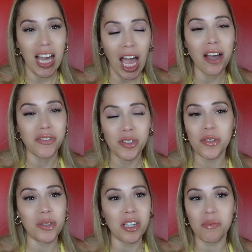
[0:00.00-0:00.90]
after
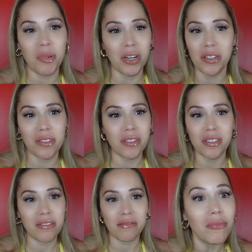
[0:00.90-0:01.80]
you give birth.
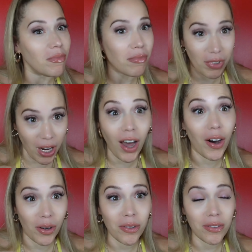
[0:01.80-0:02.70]

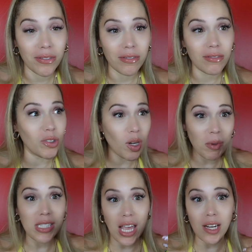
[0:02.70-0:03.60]
No. You need
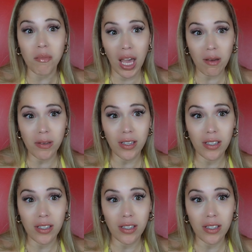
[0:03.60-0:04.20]
me to take the baby?